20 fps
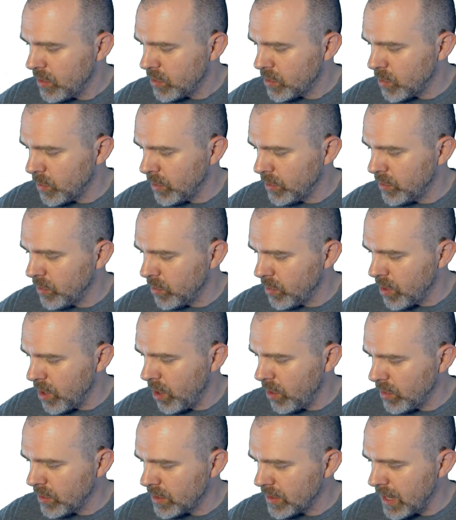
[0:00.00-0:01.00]
So we'll do
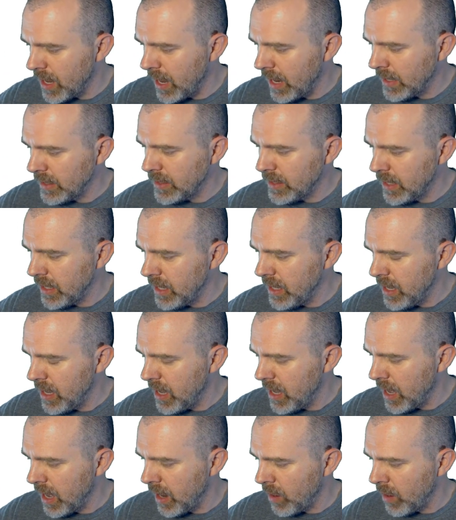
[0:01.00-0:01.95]
cosine t